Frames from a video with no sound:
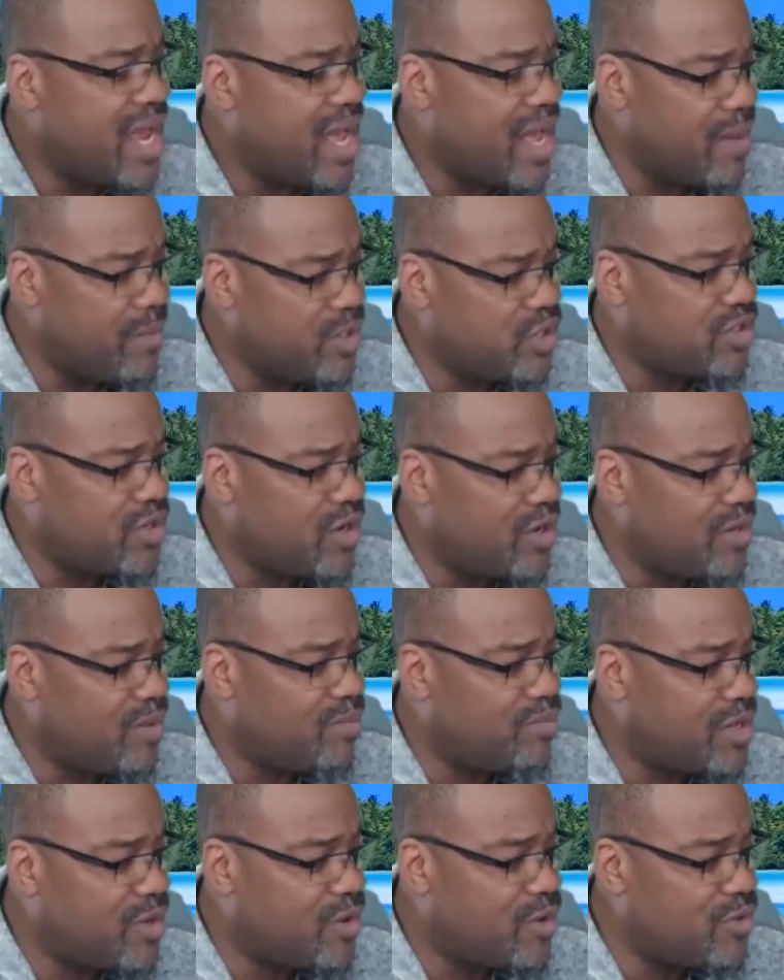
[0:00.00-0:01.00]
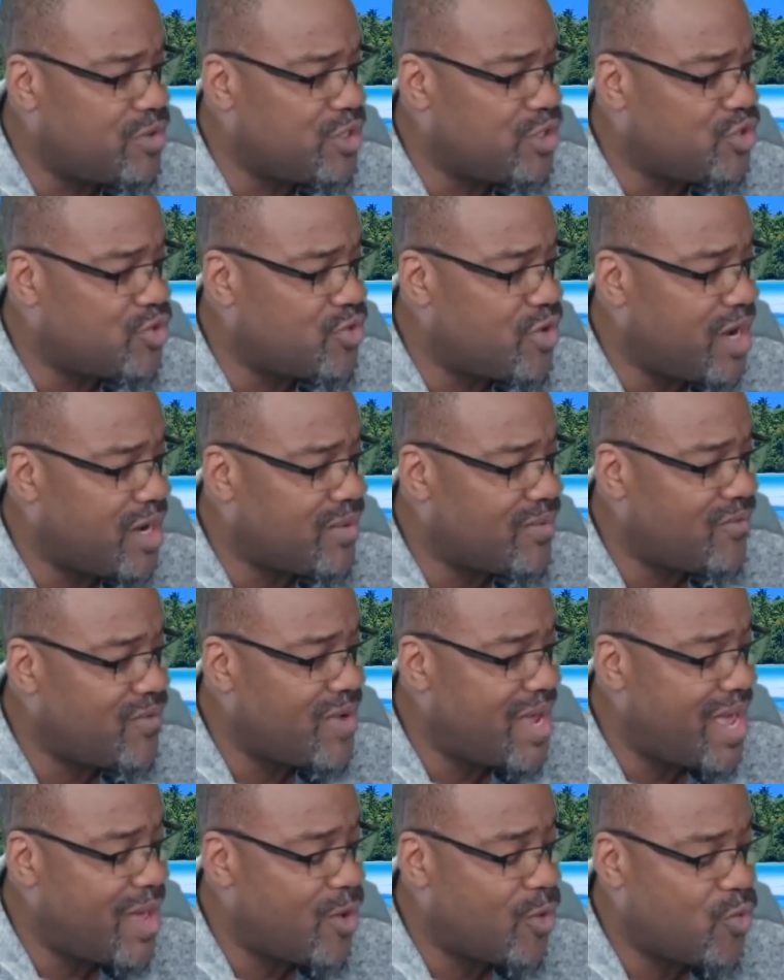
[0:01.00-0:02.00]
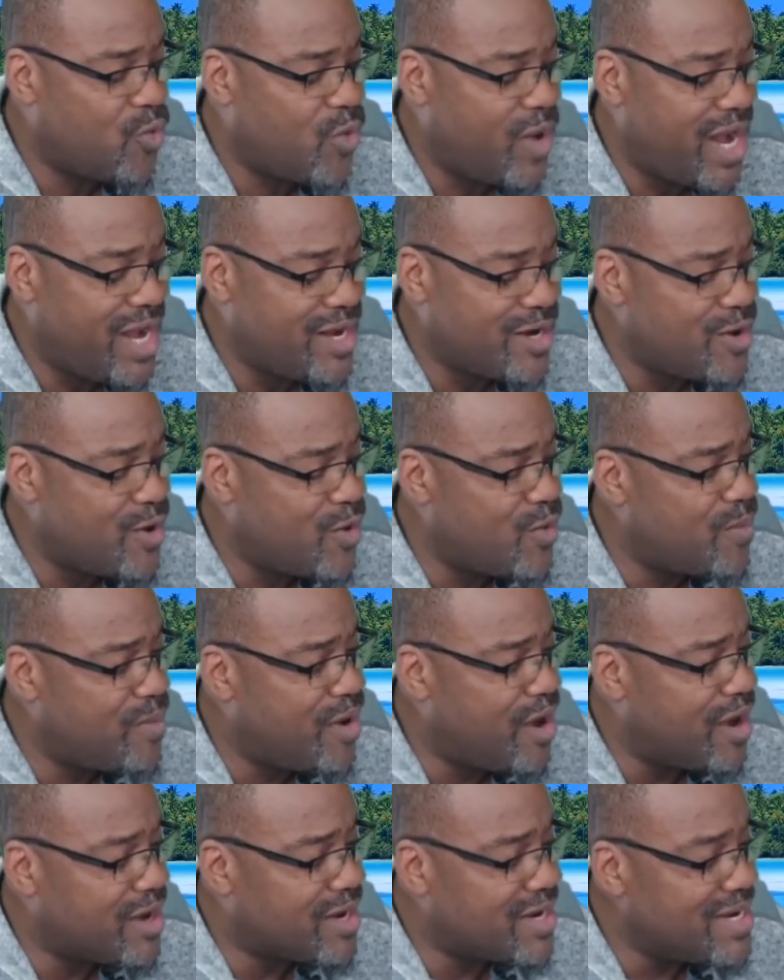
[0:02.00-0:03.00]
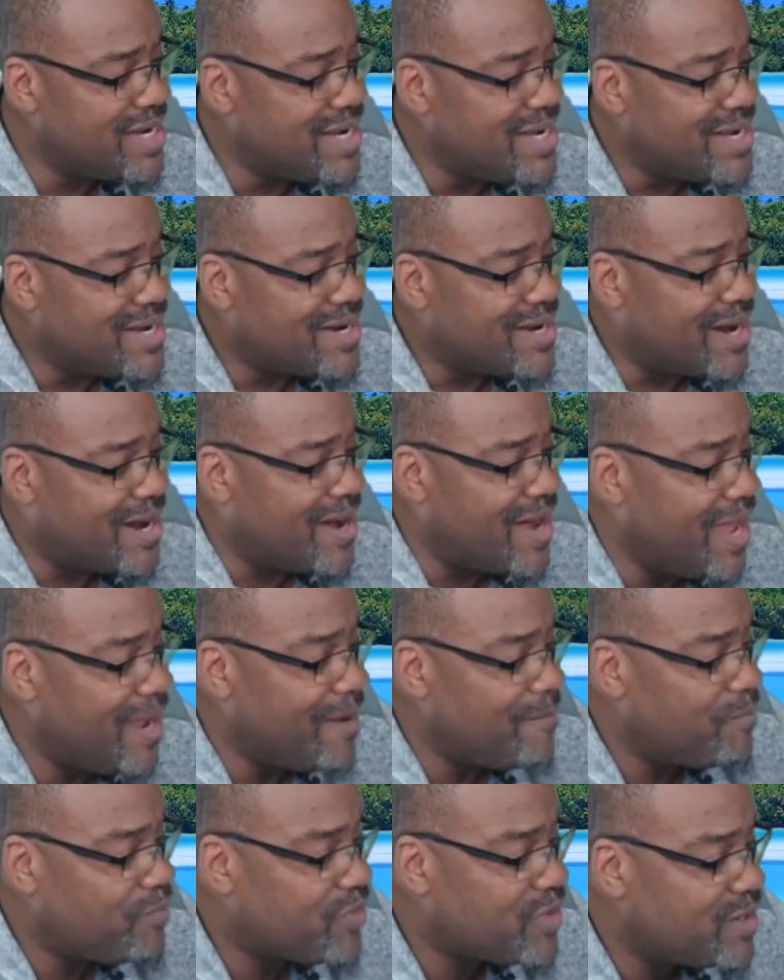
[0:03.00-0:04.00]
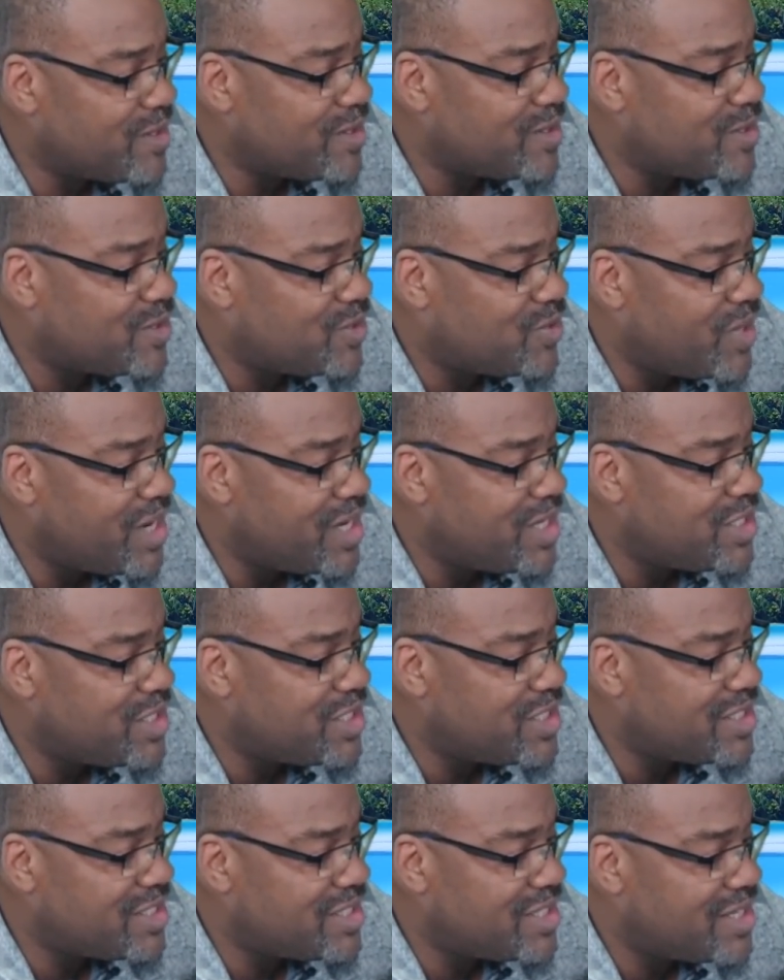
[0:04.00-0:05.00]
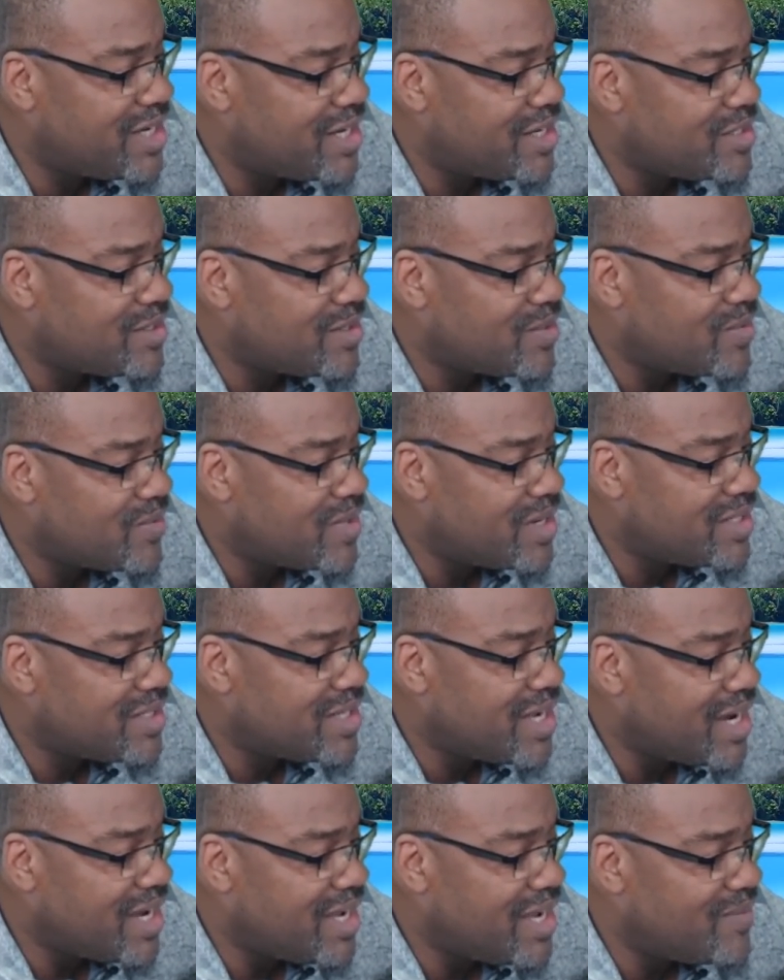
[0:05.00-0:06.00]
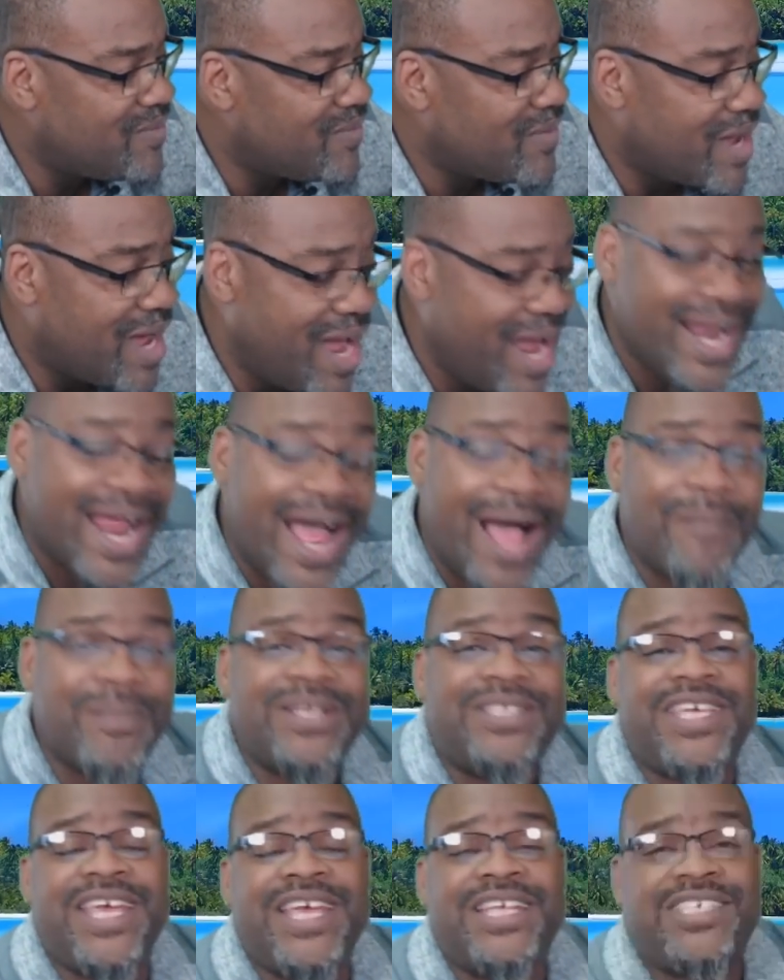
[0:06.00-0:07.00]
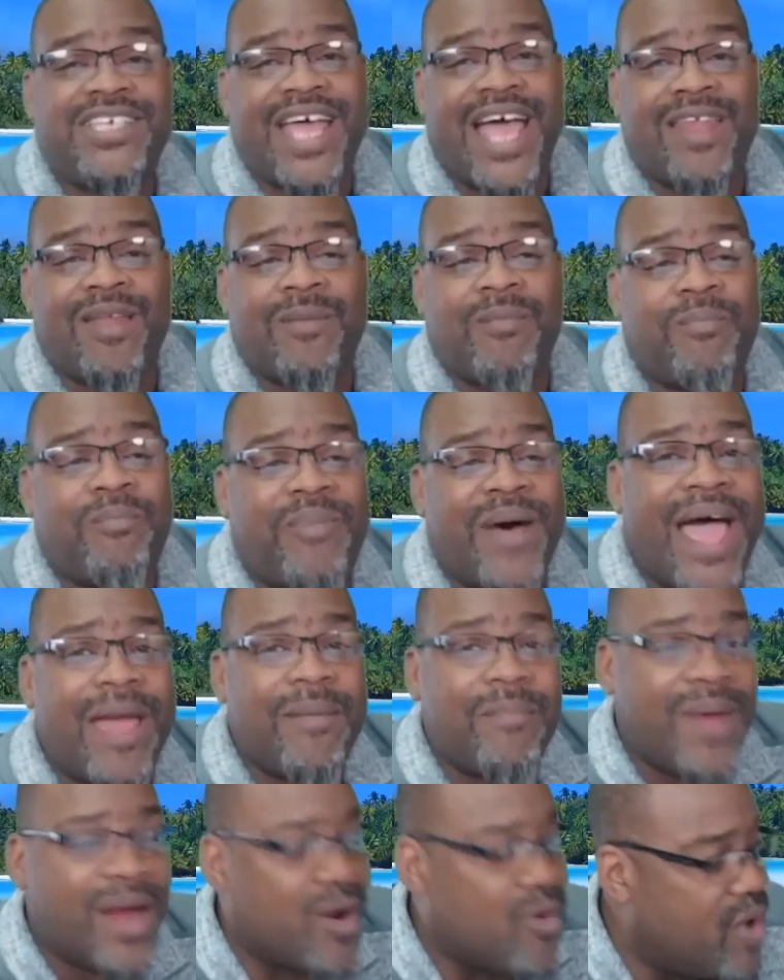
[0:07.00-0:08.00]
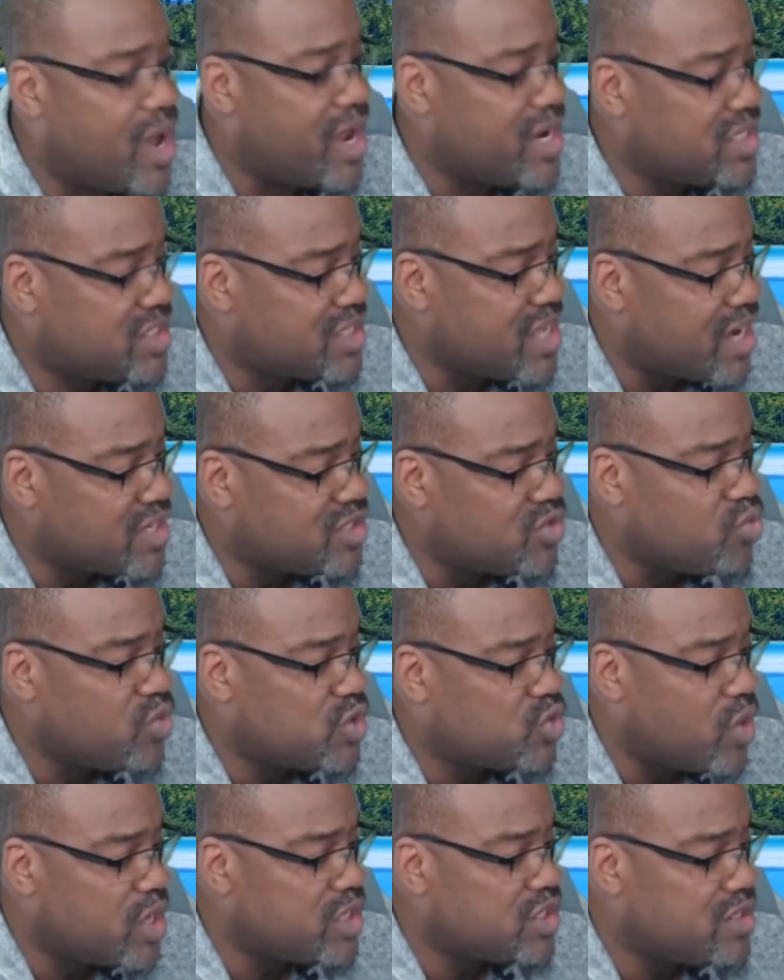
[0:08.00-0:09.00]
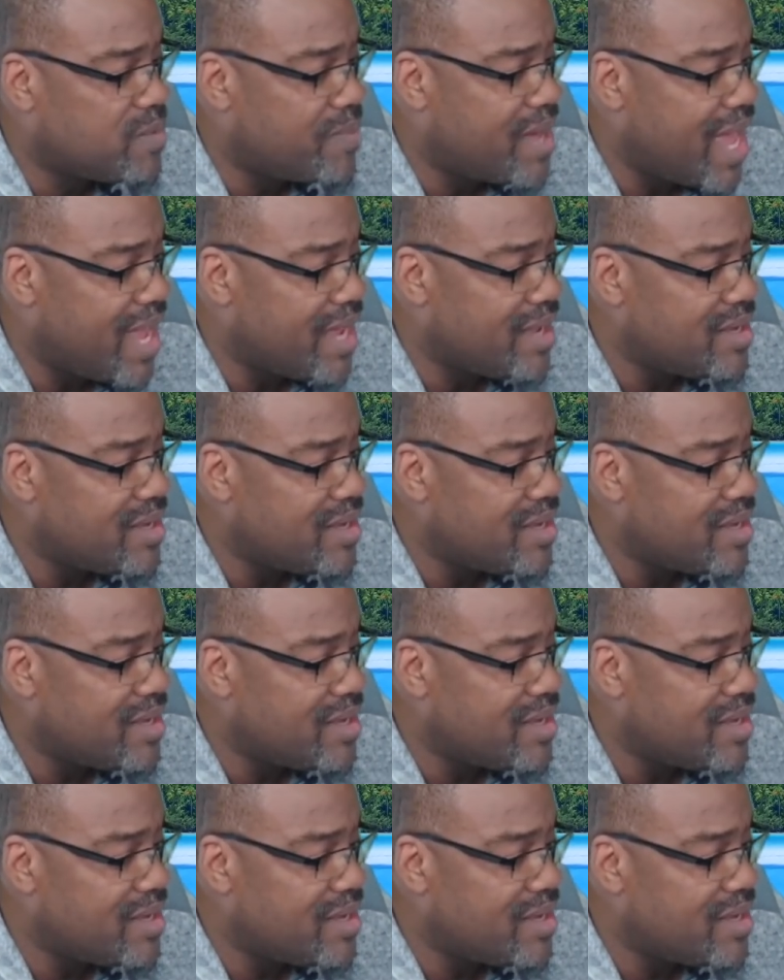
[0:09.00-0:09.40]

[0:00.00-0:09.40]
I'm going to show you. Blow the joint. Wow, way to go, Mark. All right, Twitch, what is that getting? All right, I'm going to teach you how to buy marijuana stocks and which ones to buy.